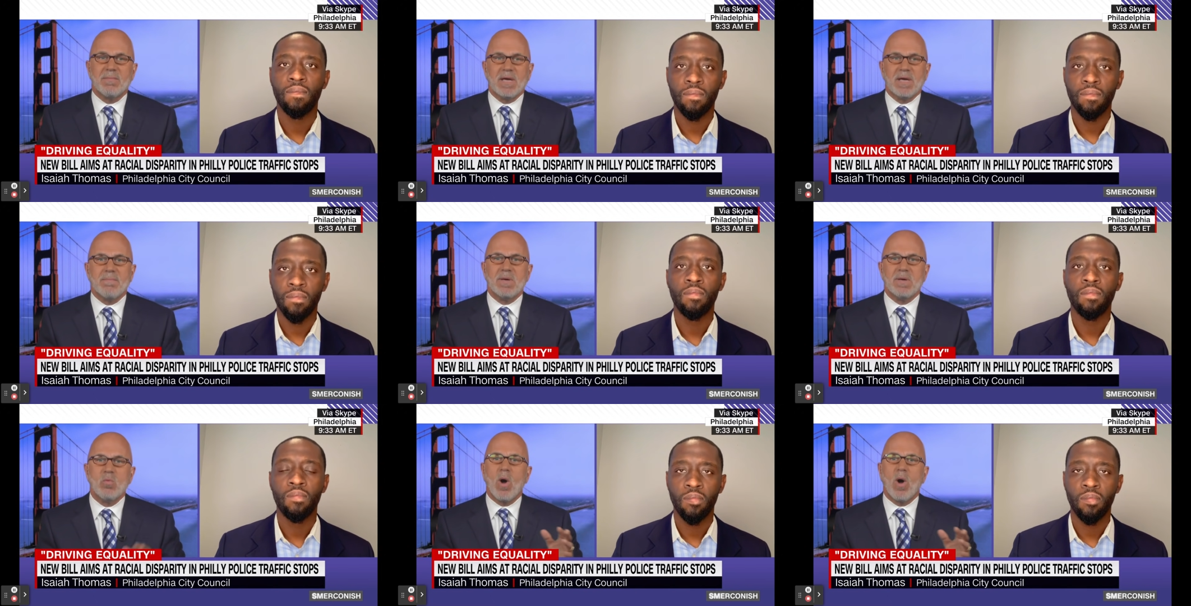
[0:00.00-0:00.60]
Speaker 1: to me,
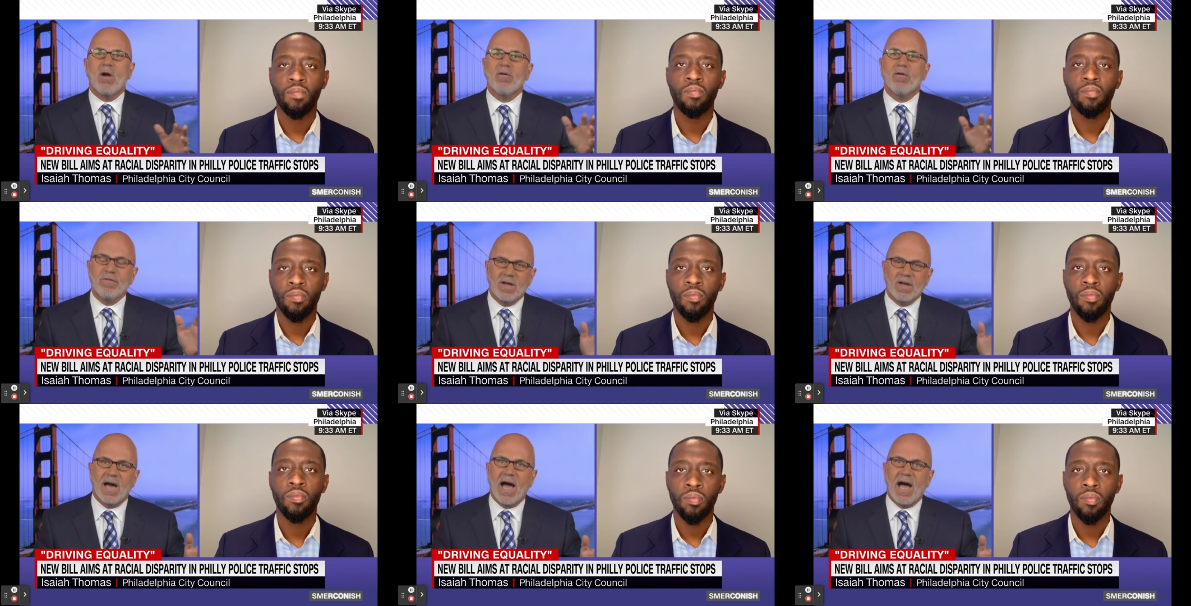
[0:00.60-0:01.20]
Beware of
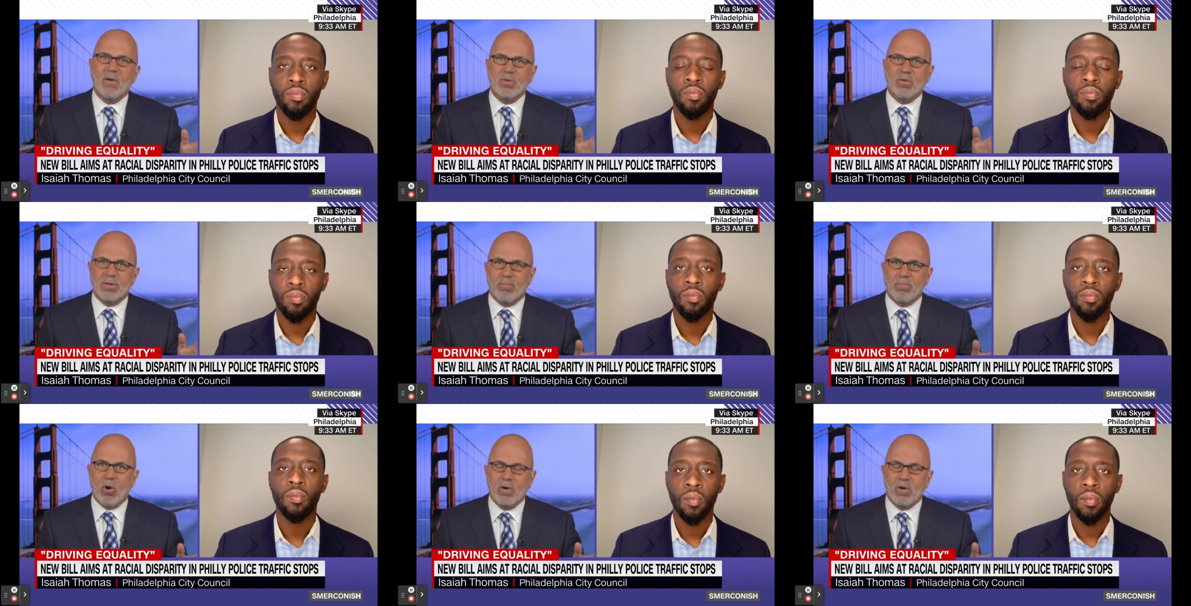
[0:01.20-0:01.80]
the guy with the
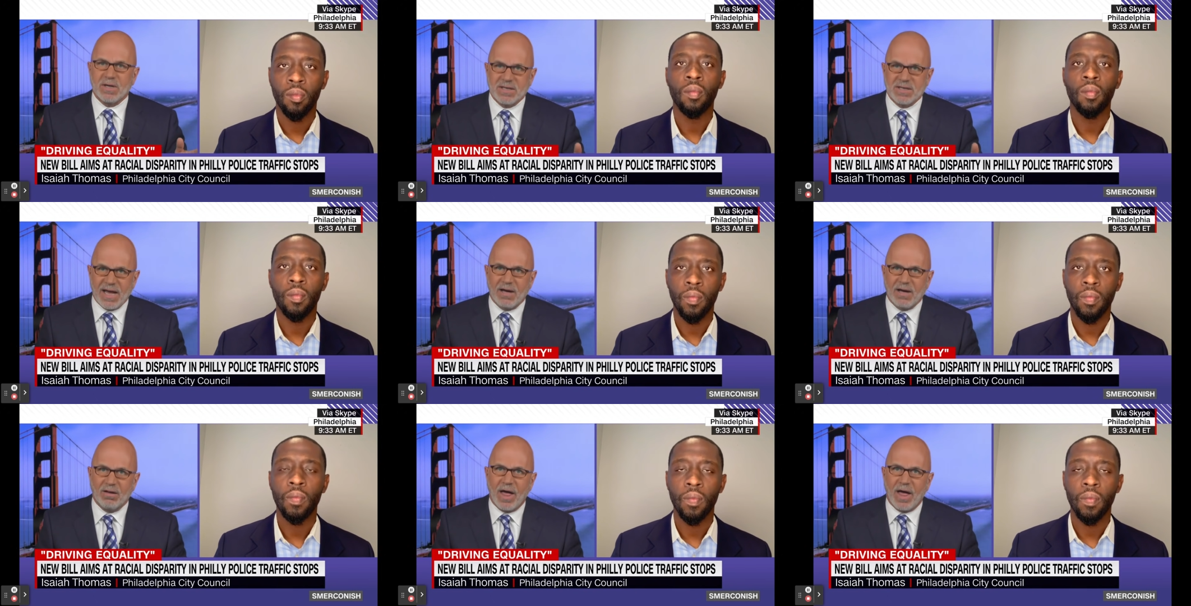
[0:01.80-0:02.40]
broken
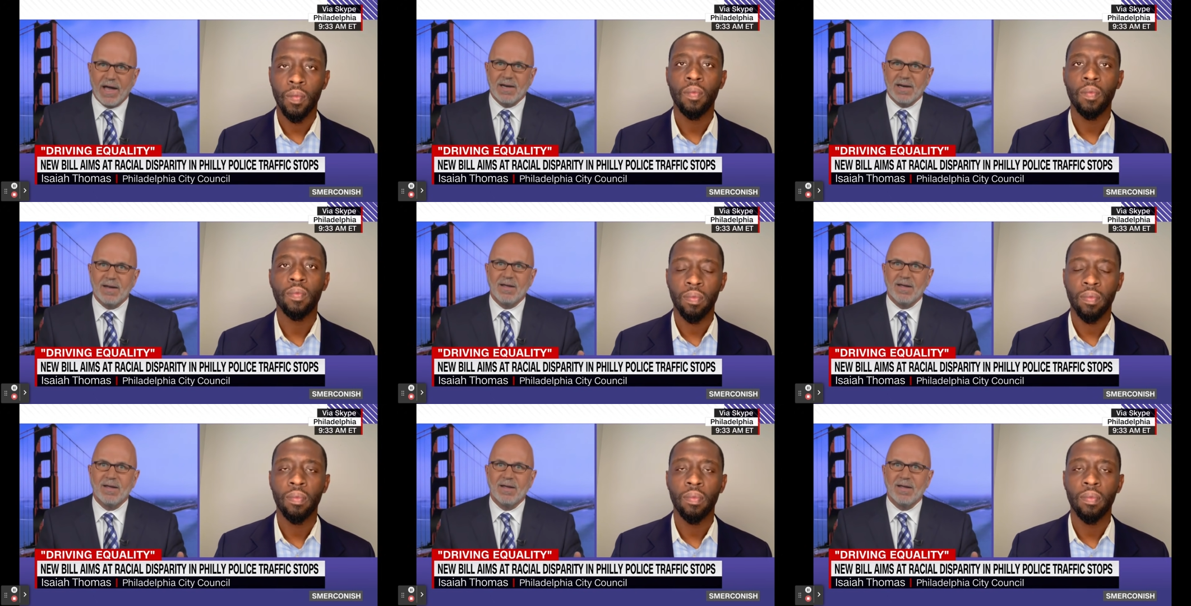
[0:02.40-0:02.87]
tail light."